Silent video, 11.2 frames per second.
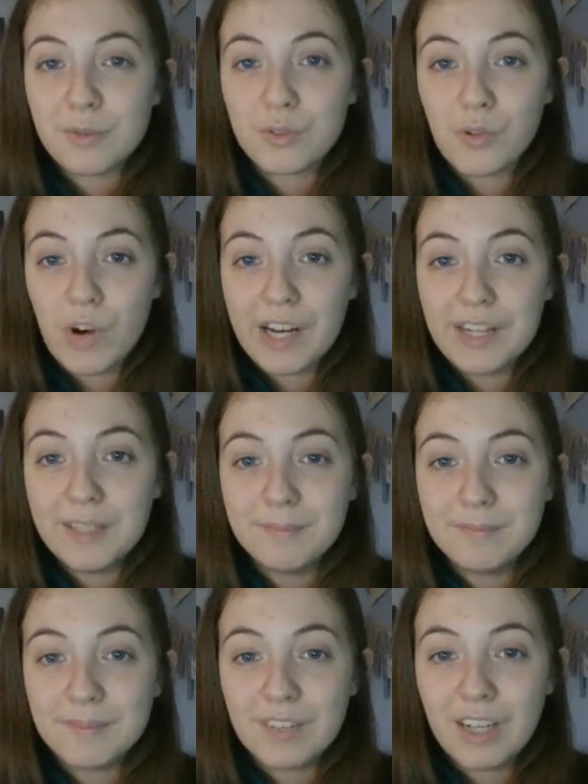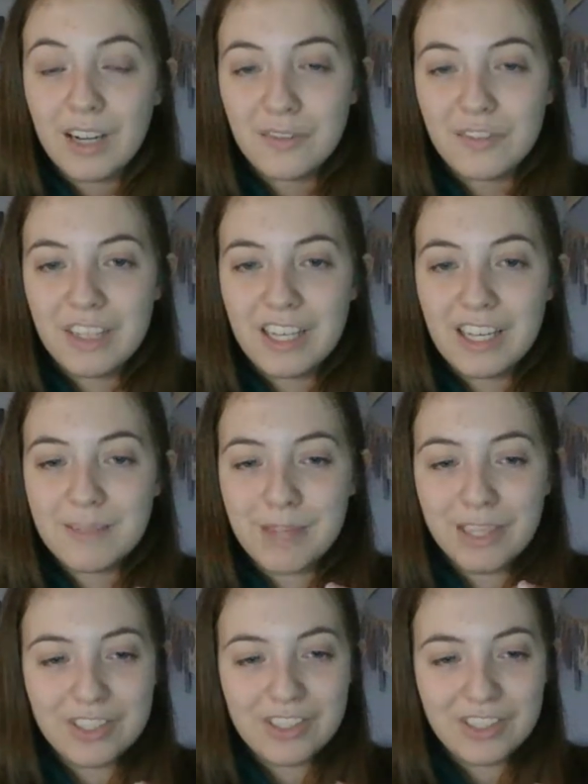great. I loved the
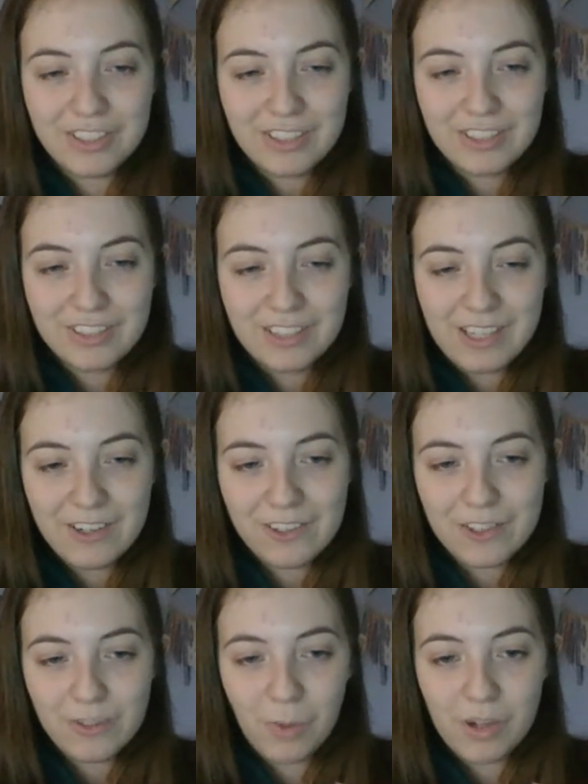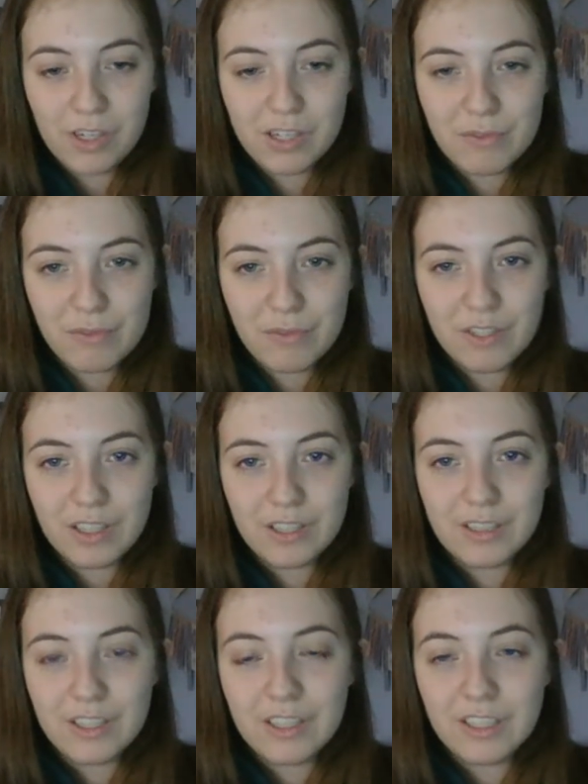animation and the character work and everything.